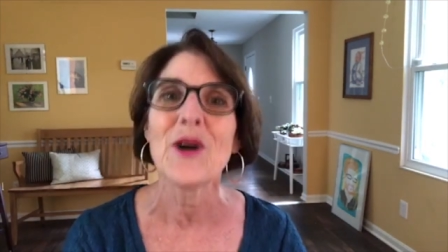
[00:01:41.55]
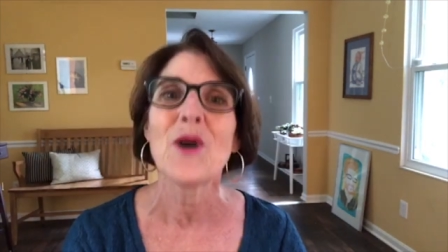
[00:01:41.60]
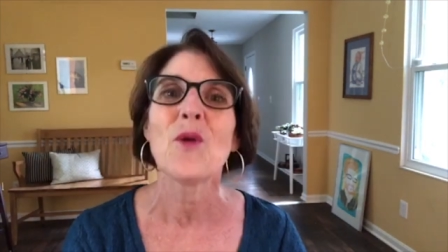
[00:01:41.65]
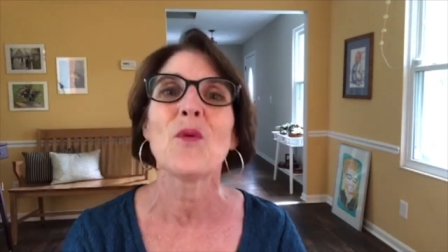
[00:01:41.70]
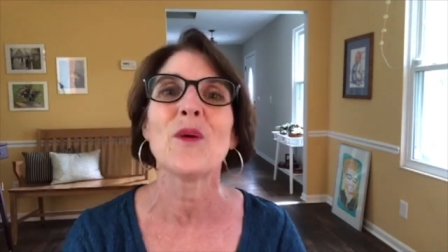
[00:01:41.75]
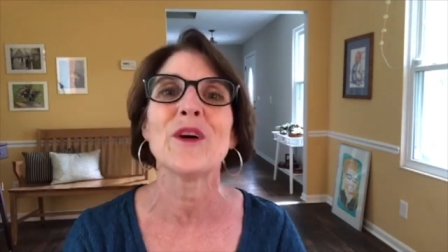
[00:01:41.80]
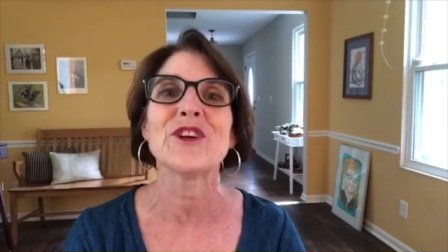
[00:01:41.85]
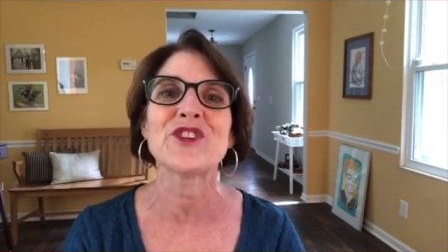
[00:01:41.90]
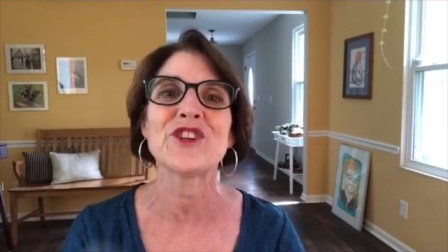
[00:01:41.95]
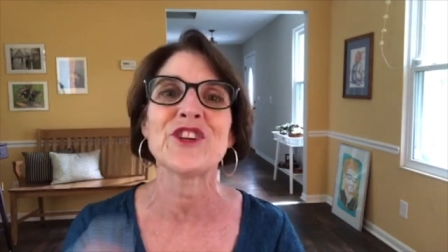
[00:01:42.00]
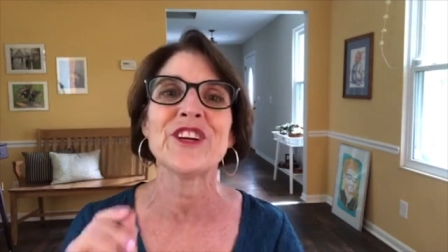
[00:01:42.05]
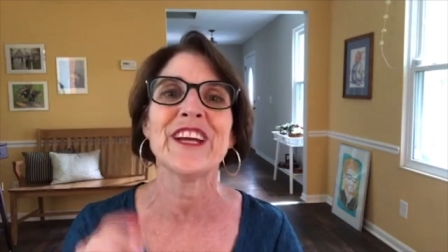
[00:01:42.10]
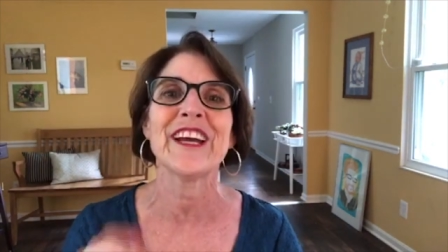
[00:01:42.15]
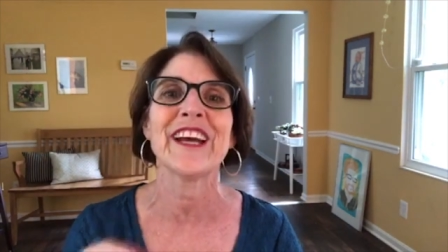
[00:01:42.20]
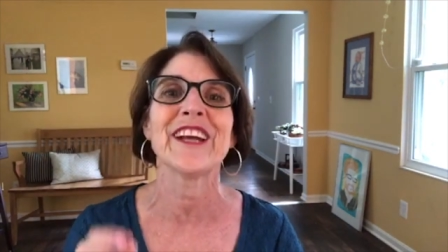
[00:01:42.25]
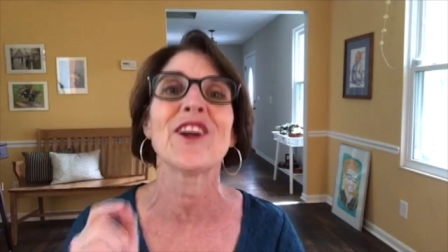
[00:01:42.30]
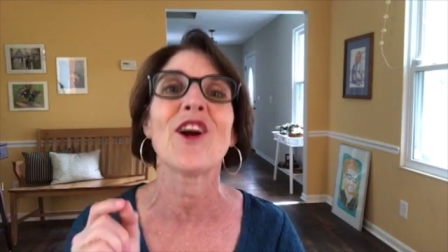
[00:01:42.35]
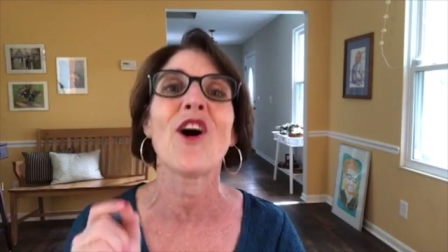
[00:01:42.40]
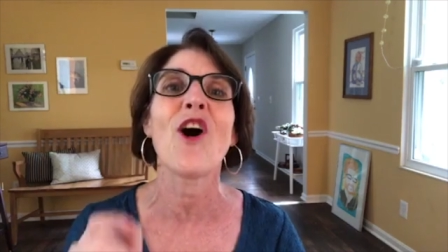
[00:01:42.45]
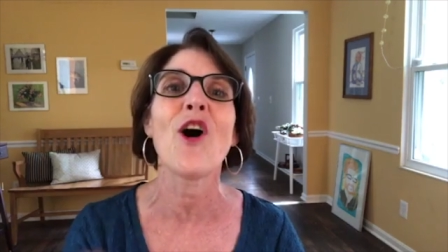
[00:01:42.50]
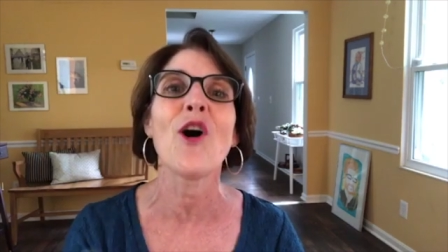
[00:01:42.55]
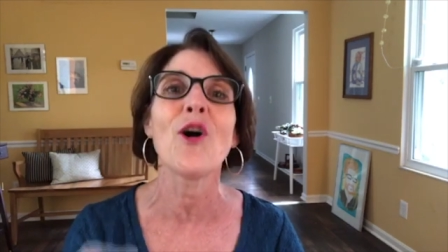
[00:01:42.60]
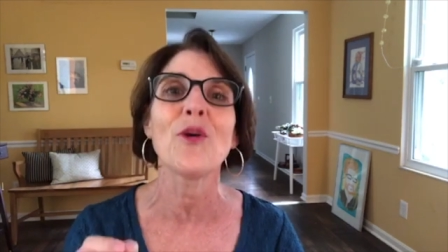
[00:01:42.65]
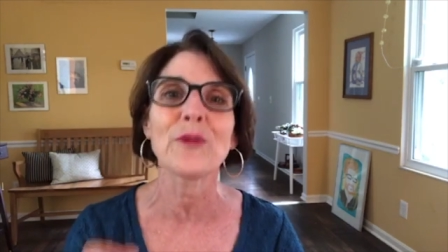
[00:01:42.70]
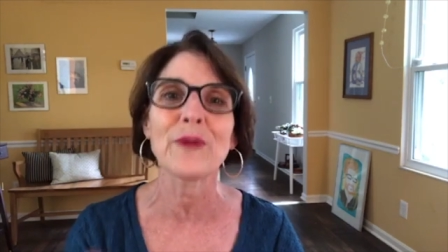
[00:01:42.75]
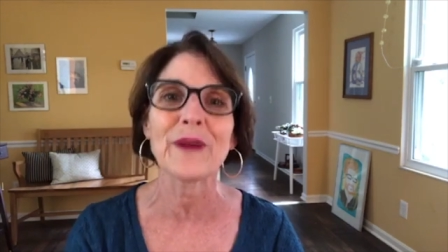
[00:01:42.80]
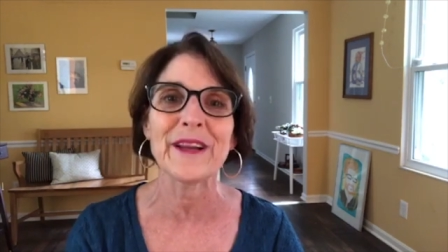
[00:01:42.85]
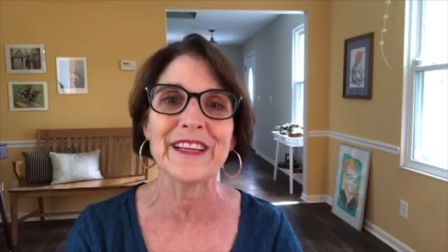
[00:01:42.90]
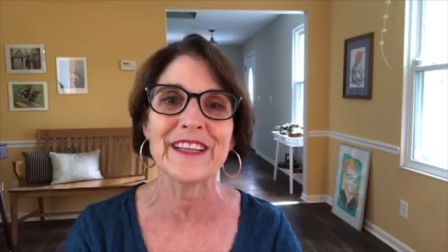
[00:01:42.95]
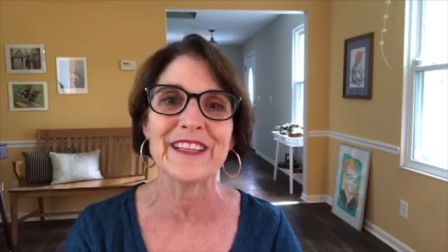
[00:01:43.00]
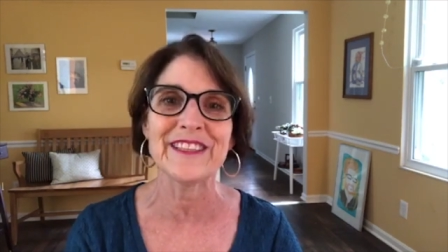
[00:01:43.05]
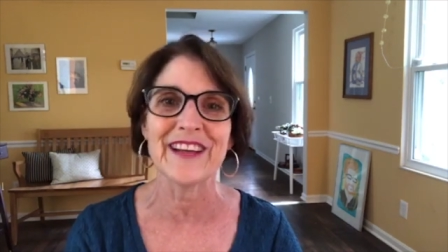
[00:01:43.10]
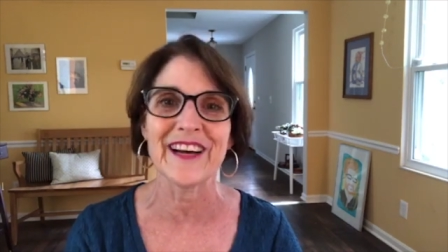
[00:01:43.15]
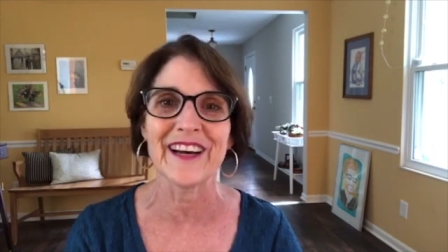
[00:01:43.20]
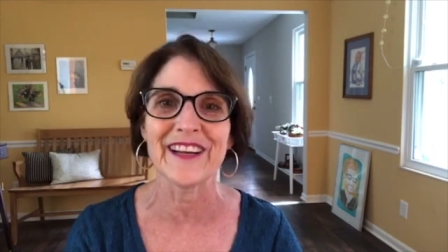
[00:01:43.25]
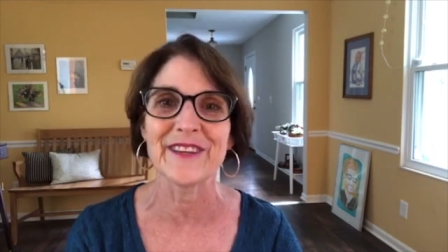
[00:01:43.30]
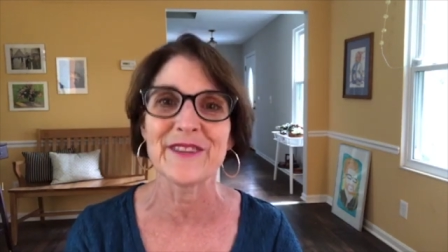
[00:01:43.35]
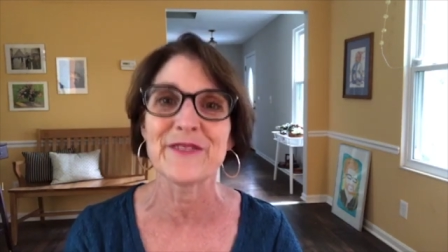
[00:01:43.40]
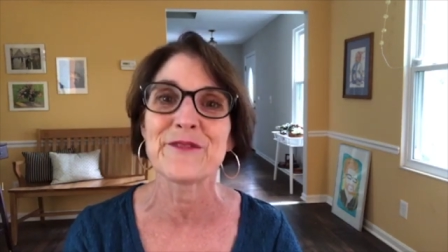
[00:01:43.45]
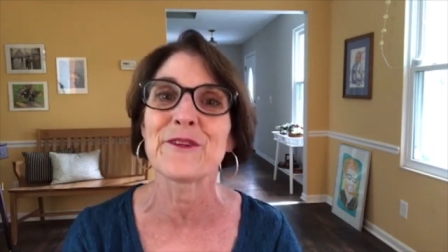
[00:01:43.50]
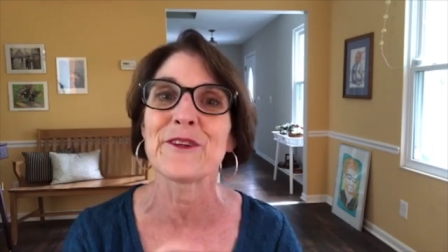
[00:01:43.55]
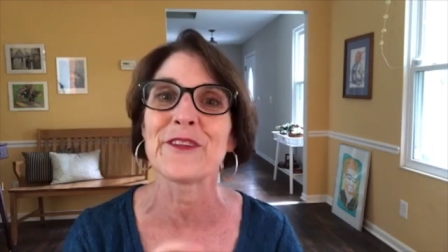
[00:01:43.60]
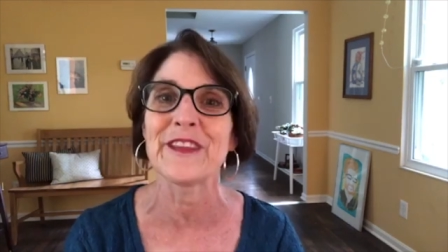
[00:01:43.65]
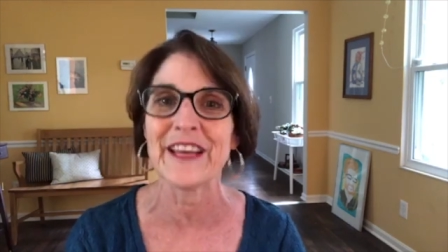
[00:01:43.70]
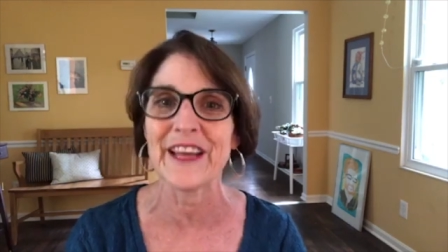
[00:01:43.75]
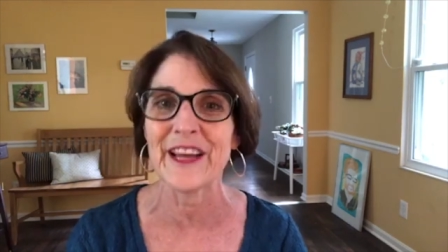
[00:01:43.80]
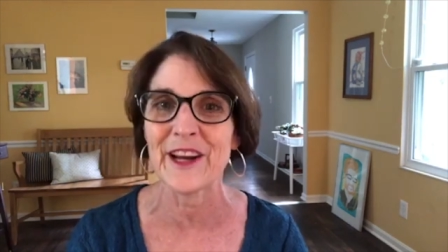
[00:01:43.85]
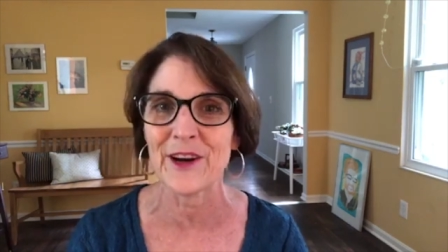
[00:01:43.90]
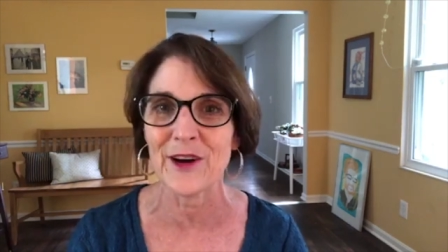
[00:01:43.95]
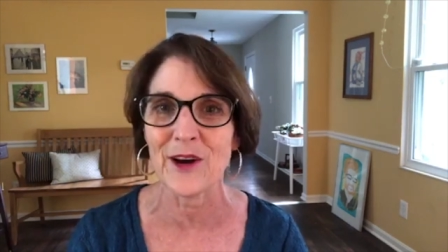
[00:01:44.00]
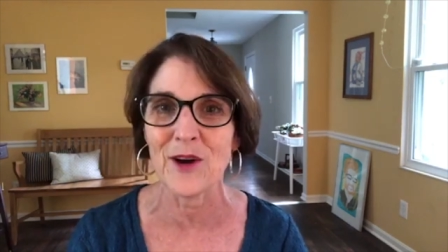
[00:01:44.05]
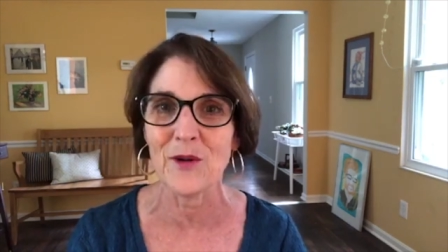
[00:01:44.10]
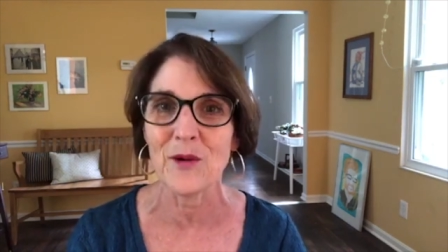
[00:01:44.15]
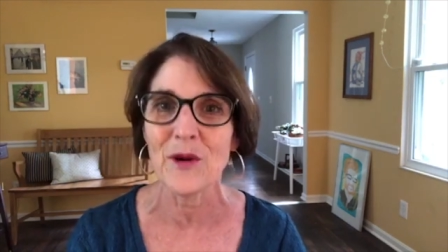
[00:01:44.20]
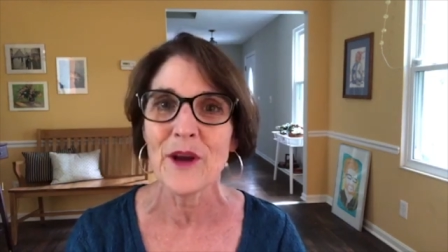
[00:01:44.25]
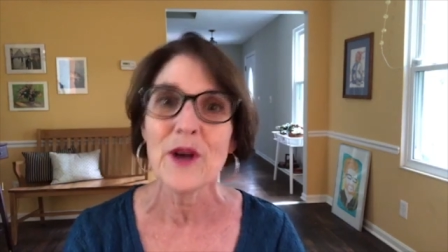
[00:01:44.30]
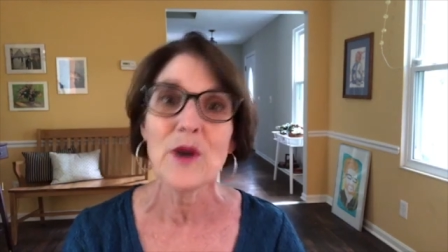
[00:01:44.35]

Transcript: what she had already done for the Arrow,